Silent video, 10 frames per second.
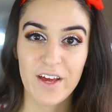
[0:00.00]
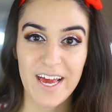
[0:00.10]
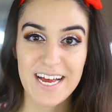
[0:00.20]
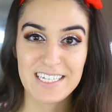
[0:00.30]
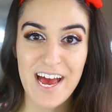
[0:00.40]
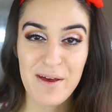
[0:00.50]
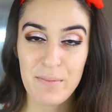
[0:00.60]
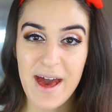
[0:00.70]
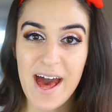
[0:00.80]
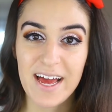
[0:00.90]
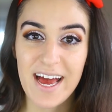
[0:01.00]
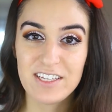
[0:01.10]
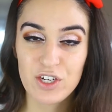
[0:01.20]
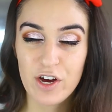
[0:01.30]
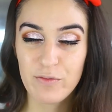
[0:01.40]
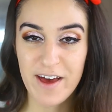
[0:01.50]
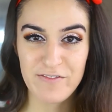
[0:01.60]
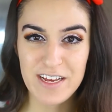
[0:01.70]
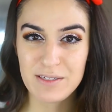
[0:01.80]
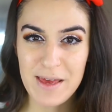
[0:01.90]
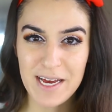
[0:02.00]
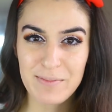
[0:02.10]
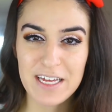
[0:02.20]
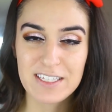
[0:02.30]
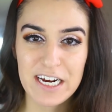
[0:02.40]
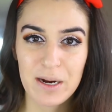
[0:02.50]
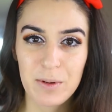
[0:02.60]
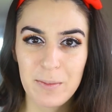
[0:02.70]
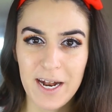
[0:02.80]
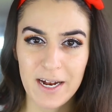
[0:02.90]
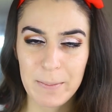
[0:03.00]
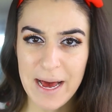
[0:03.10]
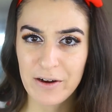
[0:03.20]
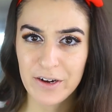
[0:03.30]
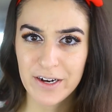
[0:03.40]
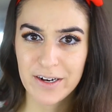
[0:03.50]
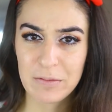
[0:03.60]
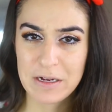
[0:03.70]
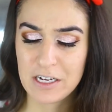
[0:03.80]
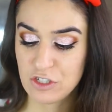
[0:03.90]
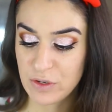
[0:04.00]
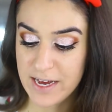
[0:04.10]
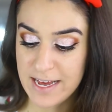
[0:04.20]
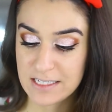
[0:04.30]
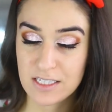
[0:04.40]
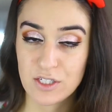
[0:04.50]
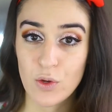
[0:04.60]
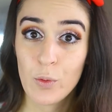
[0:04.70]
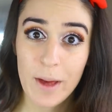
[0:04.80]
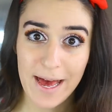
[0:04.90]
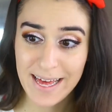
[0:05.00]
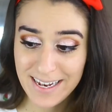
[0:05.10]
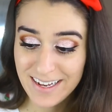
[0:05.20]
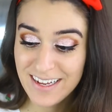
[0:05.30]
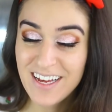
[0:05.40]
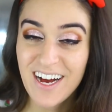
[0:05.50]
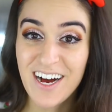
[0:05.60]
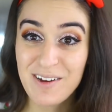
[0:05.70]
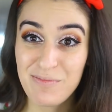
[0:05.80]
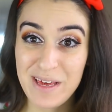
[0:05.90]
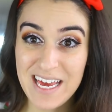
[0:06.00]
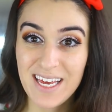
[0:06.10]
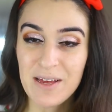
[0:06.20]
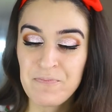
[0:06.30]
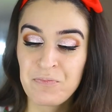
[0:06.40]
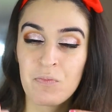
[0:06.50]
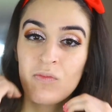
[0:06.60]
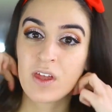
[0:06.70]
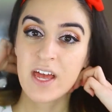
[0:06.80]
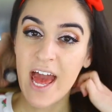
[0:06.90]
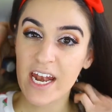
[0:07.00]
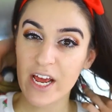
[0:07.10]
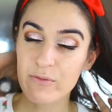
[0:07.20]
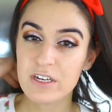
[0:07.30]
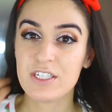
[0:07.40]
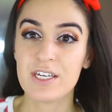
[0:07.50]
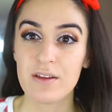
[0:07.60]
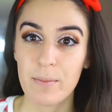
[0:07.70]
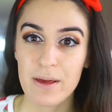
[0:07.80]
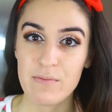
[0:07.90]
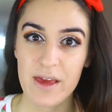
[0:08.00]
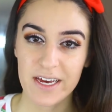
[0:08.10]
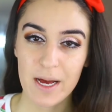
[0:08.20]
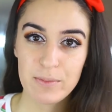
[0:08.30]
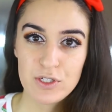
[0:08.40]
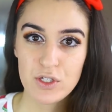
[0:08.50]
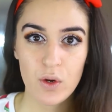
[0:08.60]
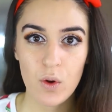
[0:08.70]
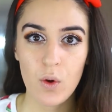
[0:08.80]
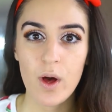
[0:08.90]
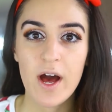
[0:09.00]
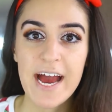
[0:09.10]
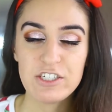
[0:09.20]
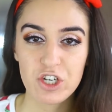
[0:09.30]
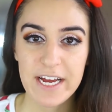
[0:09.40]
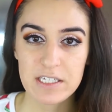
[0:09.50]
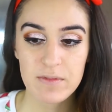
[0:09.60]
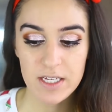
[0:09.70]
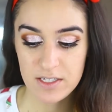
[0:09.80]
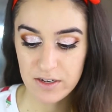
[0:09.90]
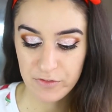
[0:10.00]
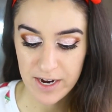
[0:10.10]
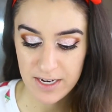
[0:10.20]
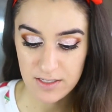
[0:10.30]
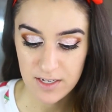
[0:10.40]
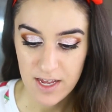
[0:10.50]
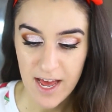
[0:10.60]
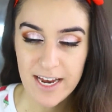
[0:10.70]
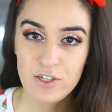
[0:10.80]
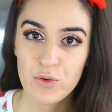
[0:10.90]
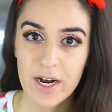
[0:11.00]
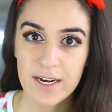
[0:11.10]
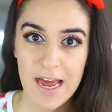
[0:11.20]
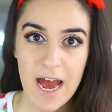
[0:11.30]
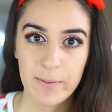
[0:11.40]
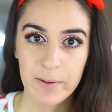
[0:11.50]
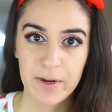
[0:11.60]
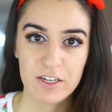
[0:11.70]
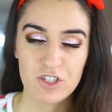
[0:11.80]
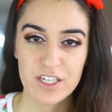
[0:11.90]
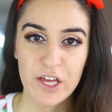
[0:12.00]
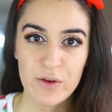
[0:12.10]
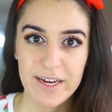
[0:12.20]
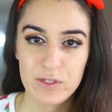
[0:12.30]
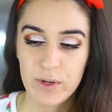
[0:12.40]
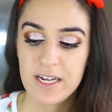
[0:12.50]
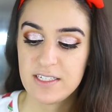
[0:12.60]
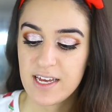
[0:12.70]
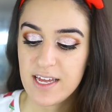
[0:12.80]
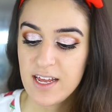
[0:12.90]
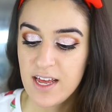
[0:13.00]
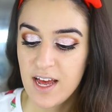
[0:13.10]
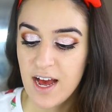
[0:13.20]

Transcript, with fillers: Okay guys, I am back. I took off that face makeup, that terrible banana powder. Oh my gosh, you guys, so bad on me and I redid my makeup. So I tried something different. I didn't do it on camera, but I'll just tell you guys what I did.